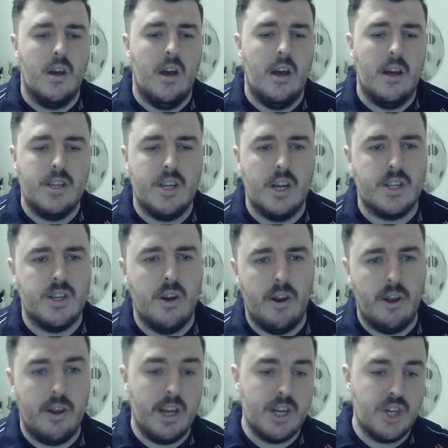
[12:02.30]
just so I
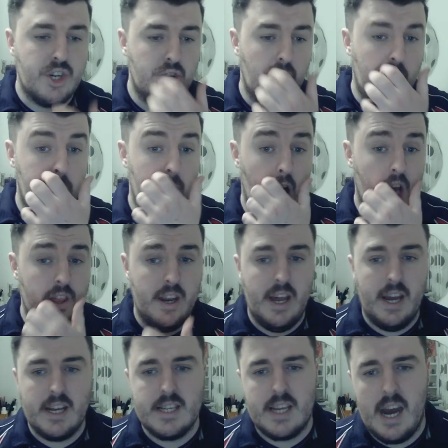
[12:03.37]
don't get shot by the
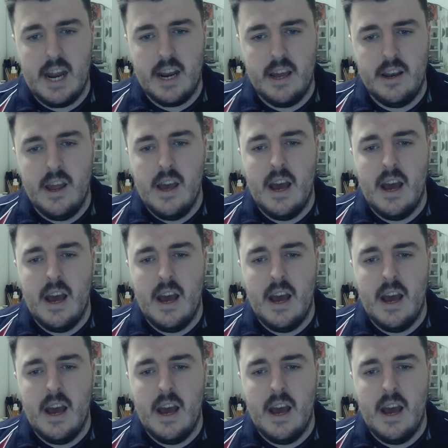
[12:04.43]
next cannon.